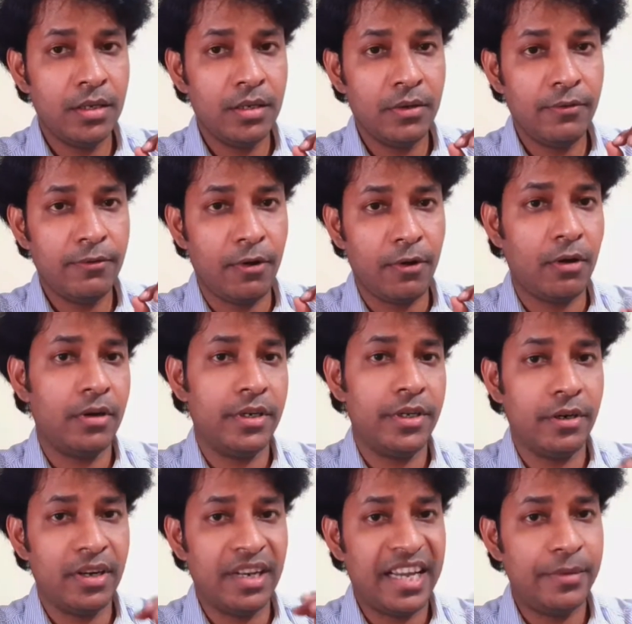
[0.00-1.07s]
for
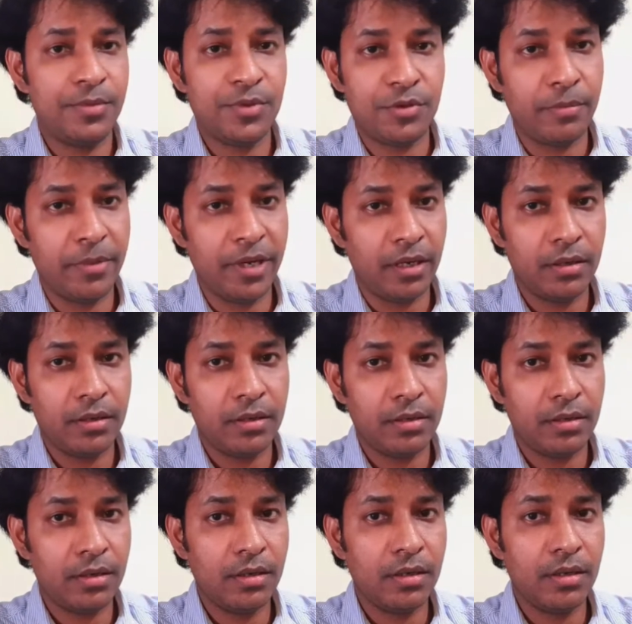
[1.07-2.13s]
your live streaming
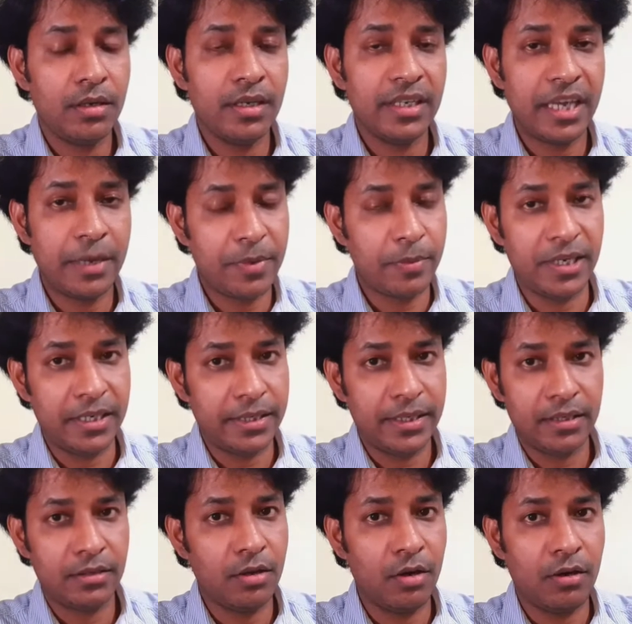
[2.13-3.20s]

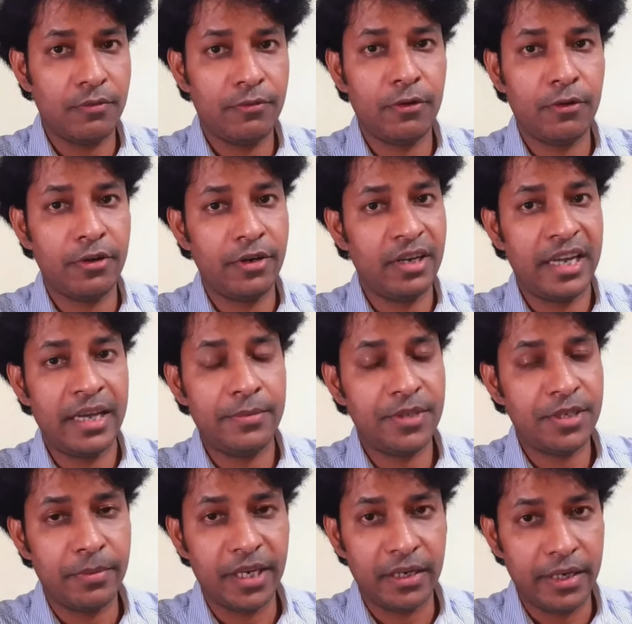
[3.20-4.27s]
capabilities or for your live
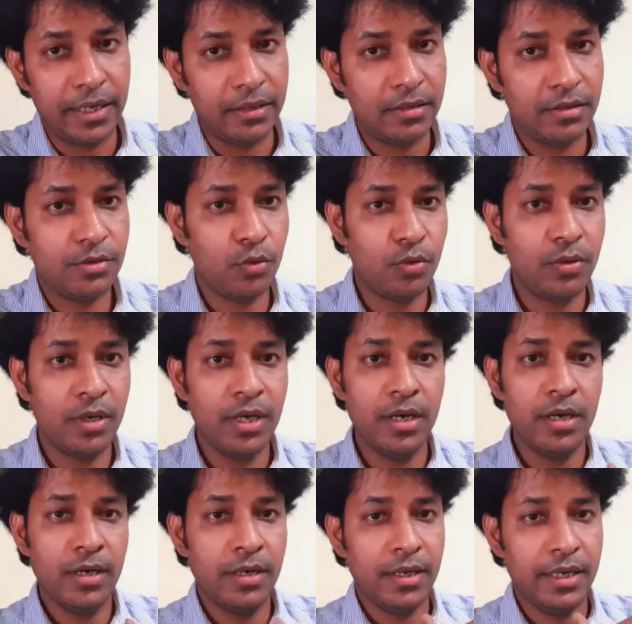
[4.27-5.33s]
streaming needs. So
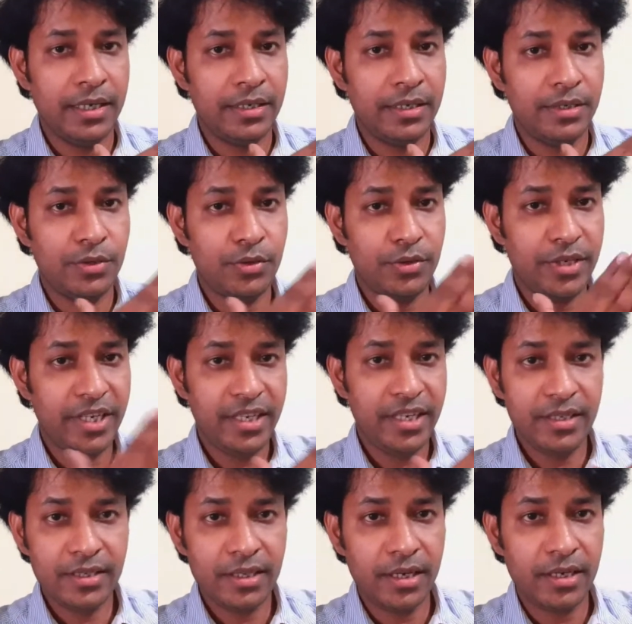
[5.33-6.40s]
in today's
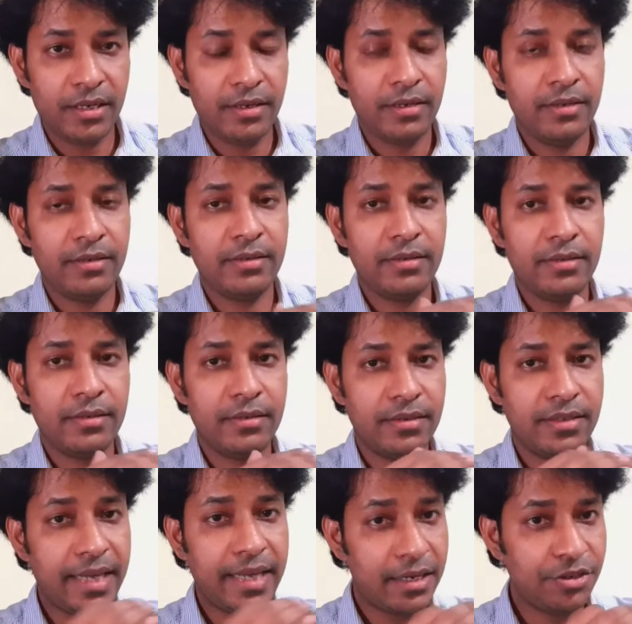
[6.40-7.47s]
session
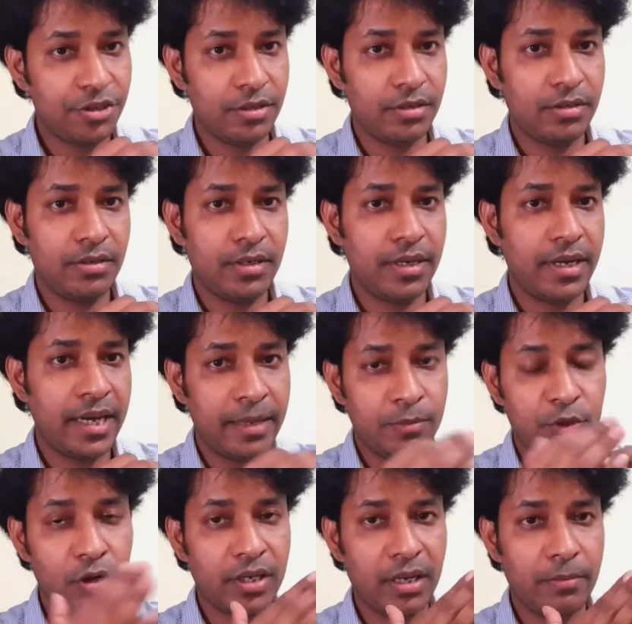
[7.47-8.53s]
I am talking about
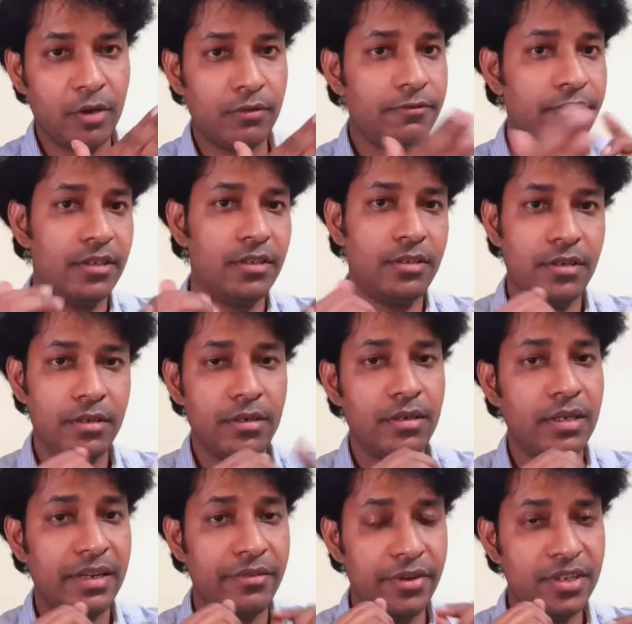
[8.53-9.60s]
first
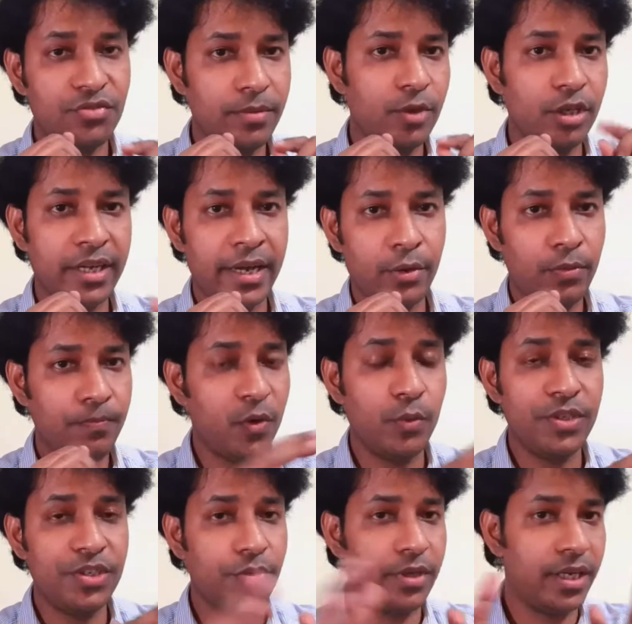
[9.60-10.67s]
Restream.io,
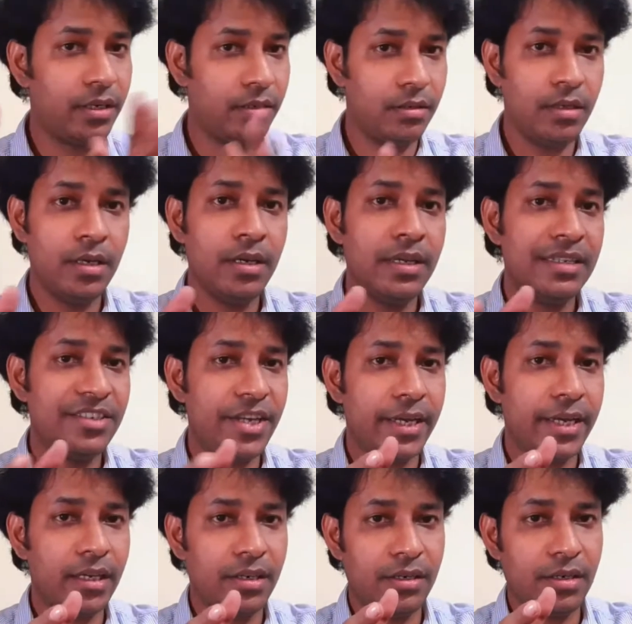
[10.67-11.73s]
which you can
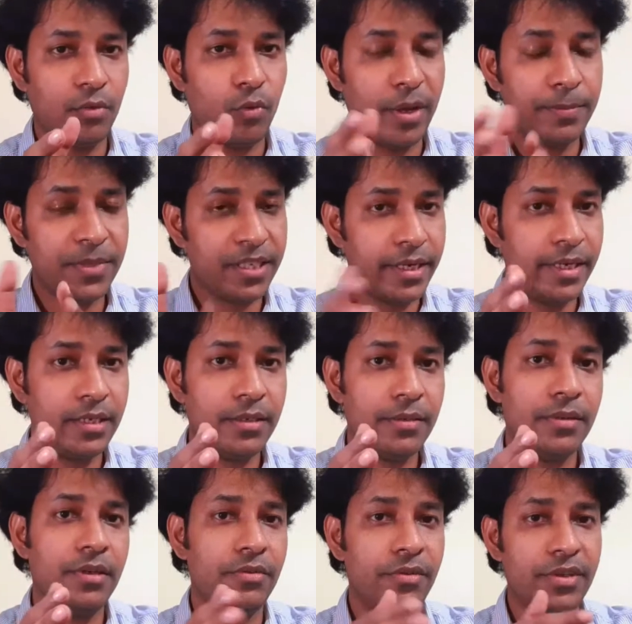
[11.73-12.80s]
check in the website
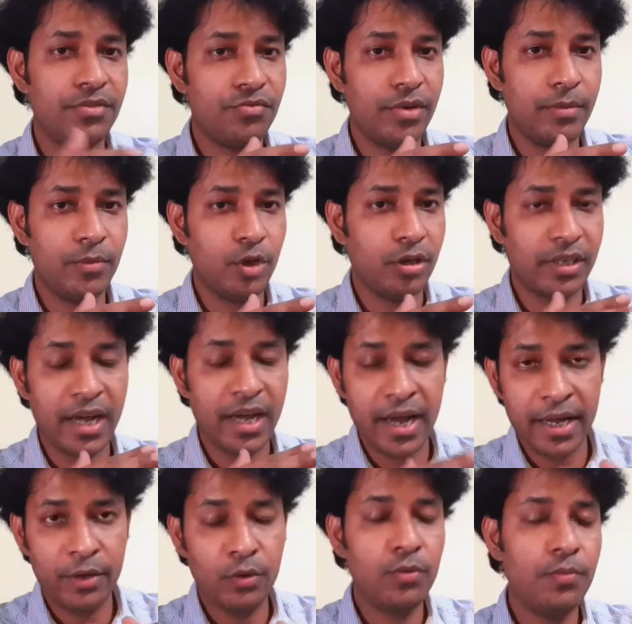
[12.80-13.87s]

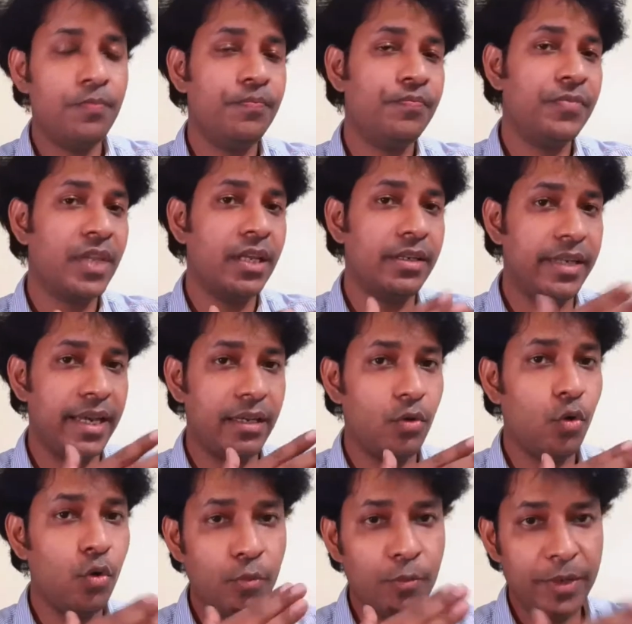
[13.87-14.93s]
Restream.io. Then
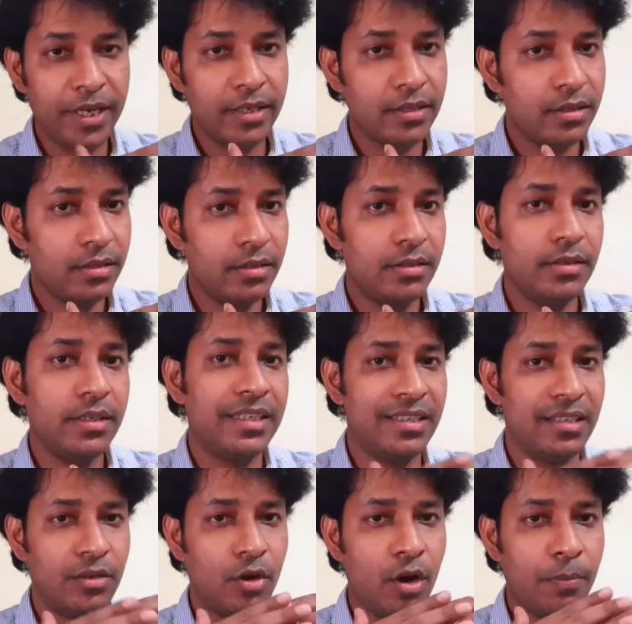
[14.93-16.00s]
OBS is
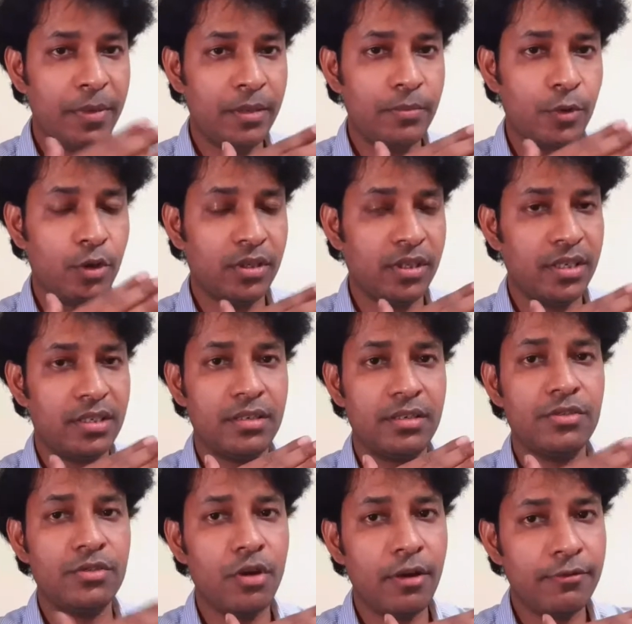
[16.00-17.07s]
an Open Broadcaster
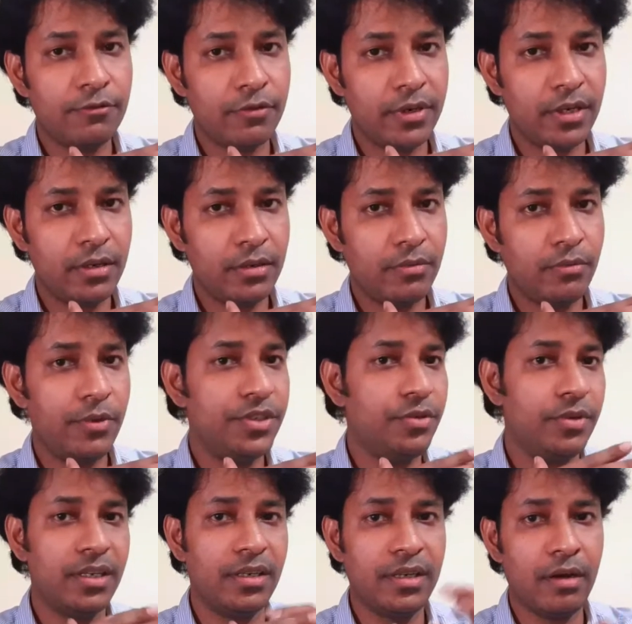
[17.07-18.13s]
software which you
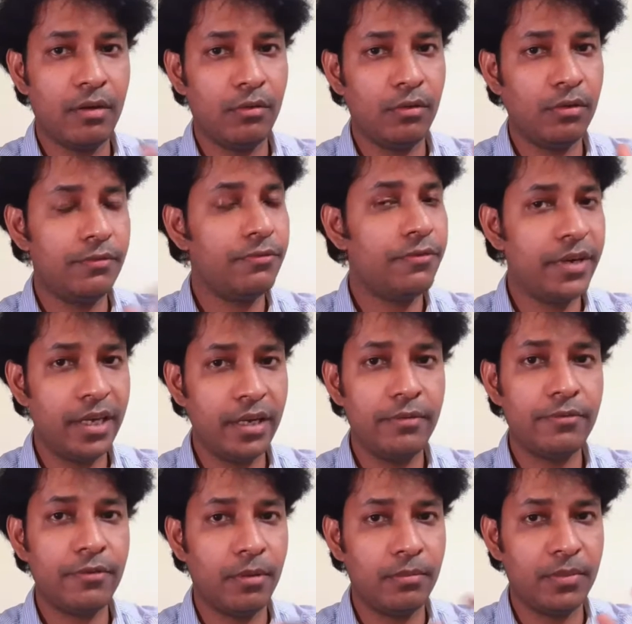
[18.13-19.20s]
can download free
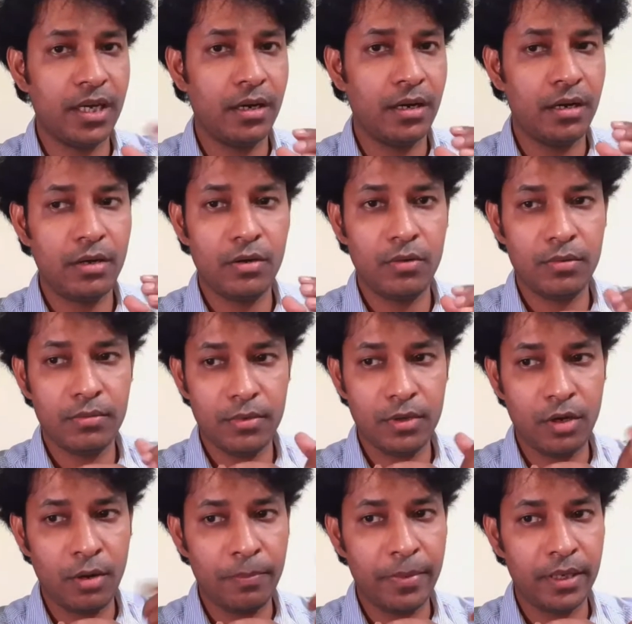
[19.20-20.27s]
from the
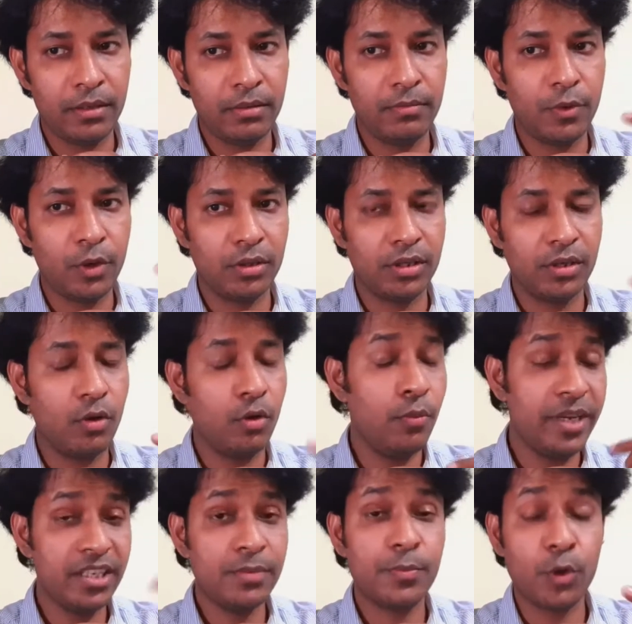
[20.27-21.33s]

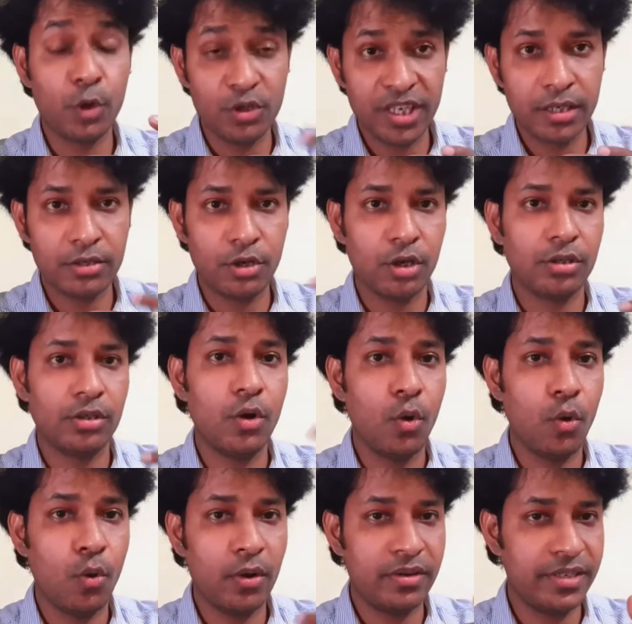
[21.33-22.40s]

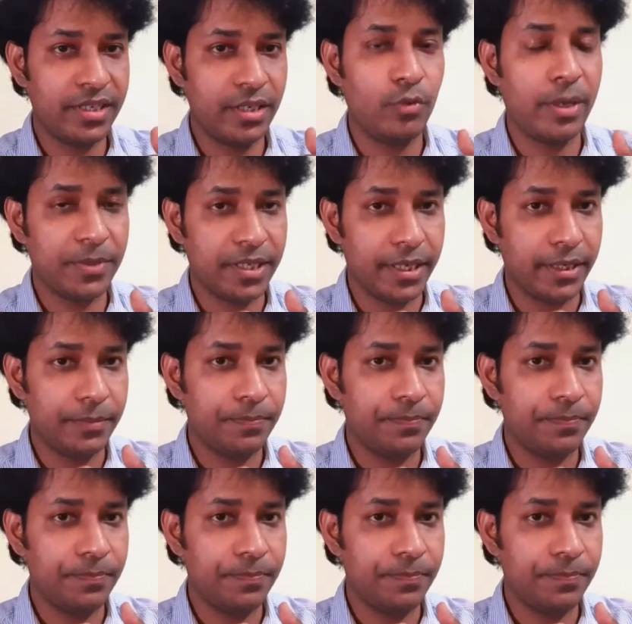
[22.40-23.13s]
obsproject.org website,